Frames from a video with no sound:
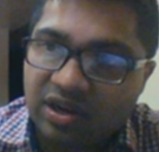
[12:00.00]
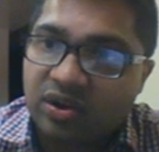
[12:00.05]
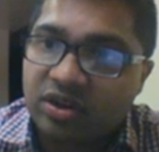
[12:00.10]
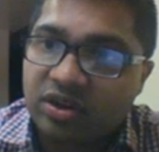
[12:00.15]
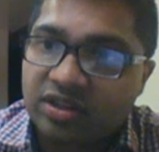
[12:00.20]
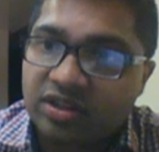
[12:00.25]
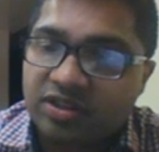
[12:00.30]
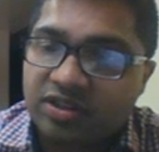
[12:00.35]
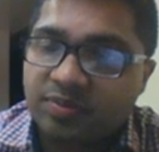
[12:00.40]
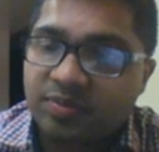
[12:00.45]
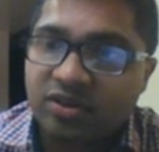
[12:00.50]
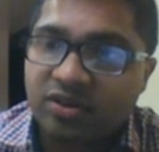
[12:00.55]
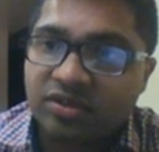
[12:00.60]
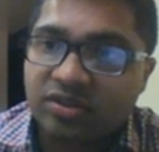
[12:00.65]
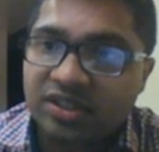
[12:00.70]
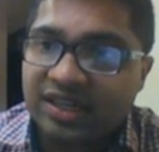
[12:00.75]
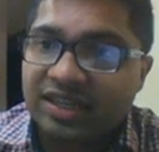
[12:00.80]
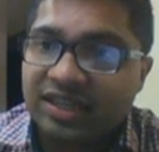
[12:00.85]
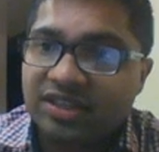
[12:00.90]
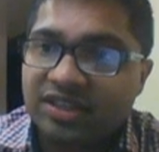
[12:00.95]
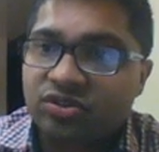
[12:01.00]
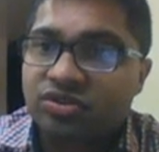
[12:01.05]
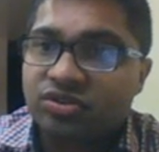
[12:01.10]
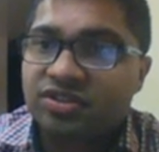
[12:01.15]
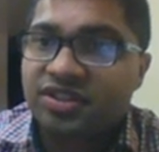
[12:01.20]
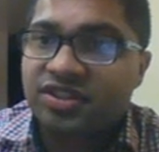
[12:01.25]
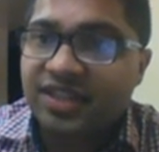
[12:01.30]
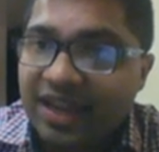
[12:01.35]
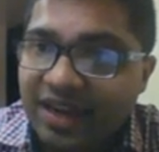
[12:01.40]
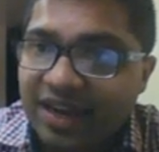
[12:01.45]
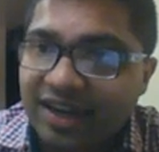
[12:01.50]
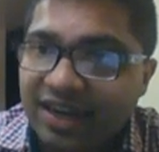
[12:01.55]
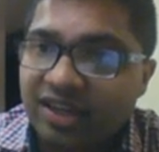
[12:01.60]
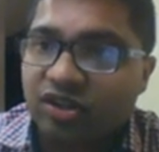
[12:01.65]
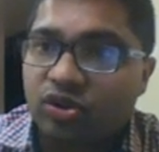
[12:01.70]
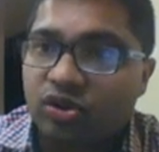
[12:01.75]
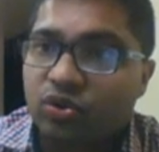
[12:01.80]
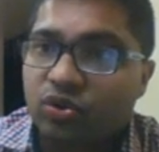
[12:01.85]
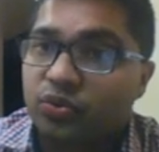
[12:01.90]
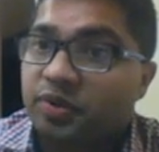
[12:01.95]
a loss because it has to sell at
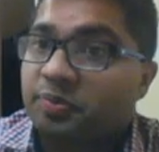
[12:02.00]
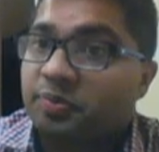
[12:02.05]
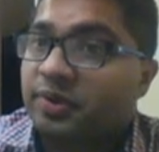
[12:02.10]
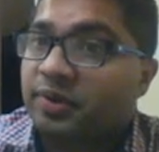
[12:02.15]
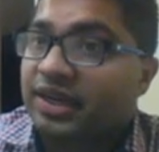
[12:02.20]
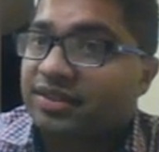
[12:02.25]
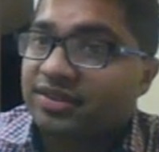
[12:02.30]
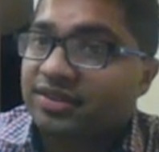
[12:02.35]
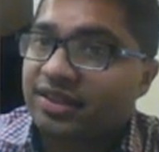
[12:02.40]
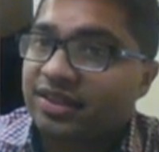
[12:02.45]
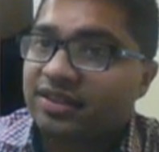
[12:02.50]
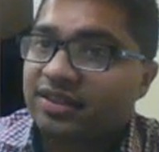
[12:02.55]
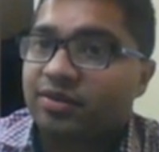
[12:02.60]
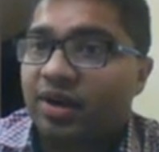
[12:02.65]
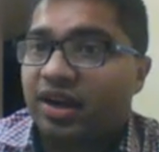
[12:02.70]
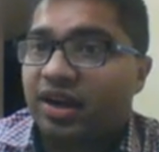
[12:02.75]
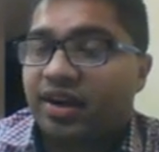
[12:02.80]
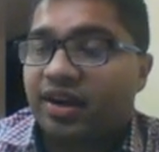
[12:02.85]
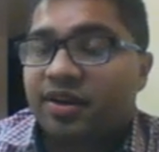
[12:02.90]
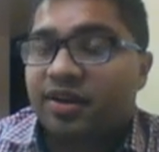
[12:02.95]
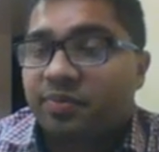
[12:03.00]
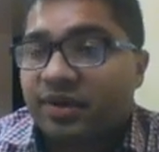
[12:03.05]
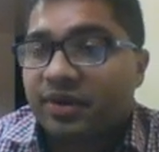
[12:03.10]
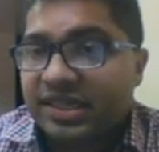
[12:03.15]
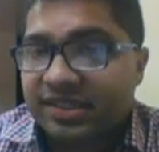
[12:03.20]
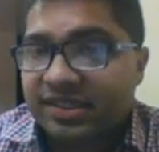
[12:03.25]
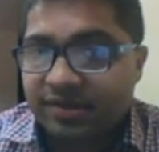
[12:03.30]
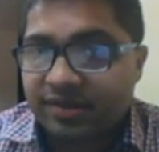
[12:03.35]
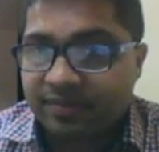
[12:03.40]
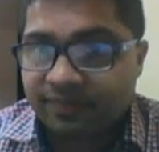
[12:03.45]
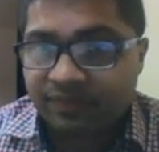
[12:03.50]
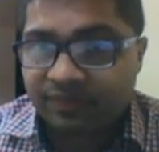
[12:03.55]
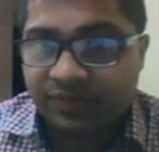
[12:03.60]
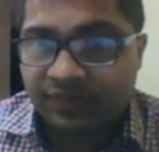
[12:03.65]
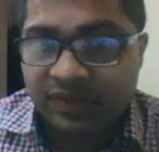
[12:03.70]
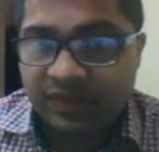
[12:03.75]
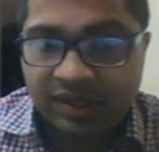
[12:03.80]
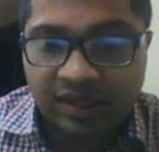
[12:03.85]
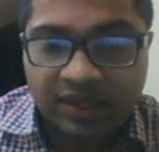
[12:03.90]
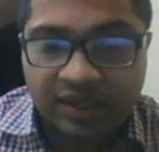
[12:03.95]
a lower price than the market price.
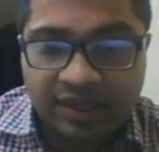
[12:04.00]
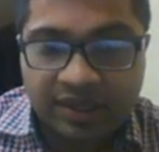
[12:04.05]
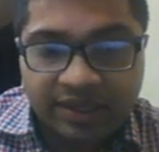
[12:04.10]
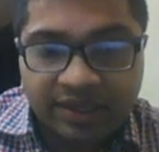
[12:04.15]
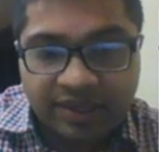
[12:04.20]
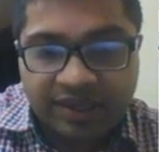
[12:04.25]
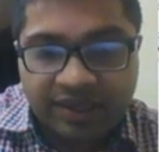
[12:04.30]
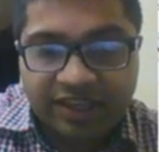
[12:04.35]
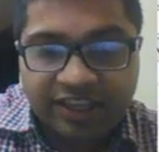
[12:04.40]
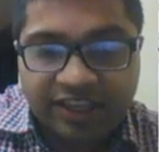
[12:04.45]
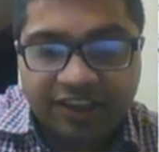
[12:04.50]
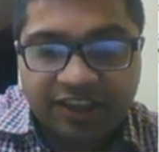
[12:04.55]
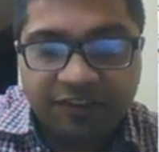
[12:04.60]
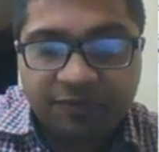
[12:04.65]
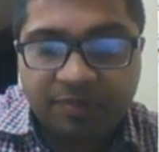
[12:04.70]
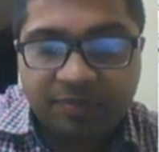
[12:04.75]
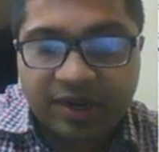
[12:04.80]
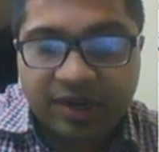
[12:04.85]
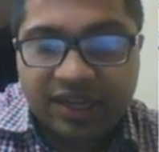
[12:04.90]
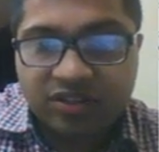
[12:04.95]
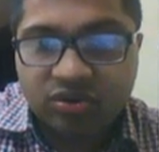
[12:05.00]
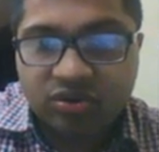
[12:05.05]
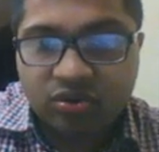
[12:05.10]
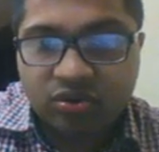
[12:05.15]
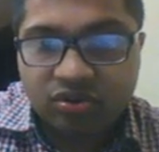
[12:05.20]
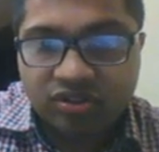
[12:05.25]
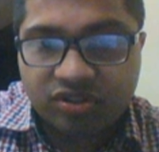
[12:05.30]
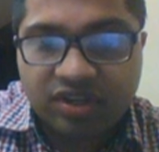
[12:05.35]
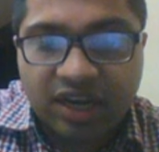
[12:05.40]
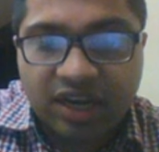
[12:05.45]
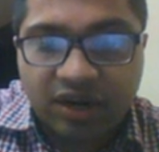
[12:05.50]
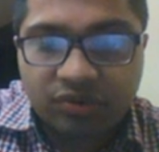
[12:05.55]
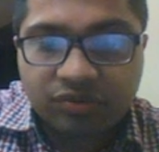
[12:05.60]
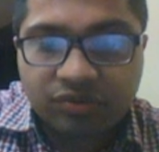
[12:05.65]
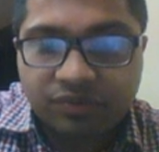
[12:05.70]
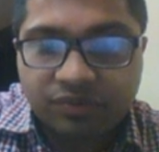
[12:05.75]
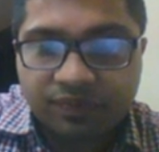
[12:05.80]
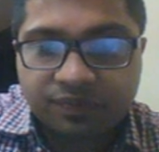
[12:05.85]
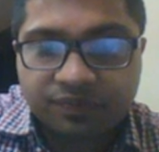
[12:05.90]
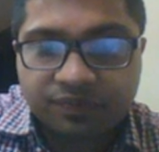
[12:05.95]
If price goes
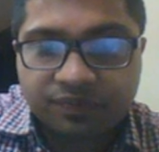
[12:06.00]
down,